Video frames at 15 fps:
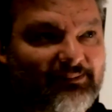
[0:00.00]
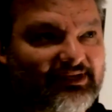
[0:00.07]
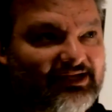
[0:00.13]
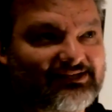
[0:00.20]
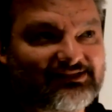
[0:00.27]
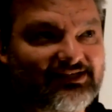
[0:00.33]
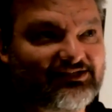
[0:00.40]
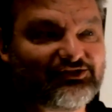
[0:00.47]
I
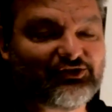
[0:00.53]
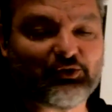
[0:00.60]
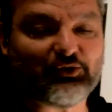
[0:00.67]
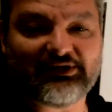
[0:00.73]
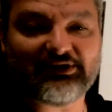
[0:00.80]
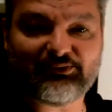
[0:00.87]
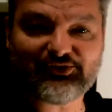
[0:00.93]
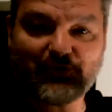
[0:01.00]
sent it to him when
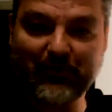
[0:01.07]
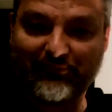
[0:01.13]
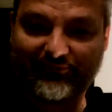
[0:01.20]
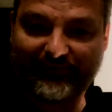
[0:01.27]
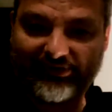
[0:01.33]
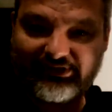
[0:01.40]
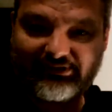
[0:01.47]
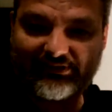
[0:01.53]
he was
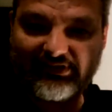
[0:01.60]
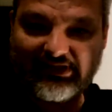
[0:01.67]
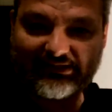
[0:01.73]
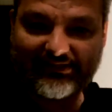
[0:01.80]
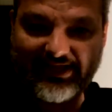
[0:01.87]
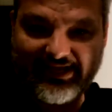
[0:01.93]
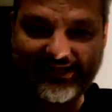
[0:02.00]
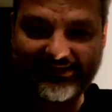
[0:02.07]
over in
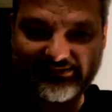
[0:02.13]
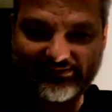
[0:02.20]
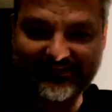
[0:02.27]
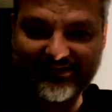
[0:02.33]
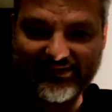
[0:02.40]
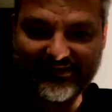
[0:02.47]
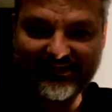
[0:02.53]
Cannes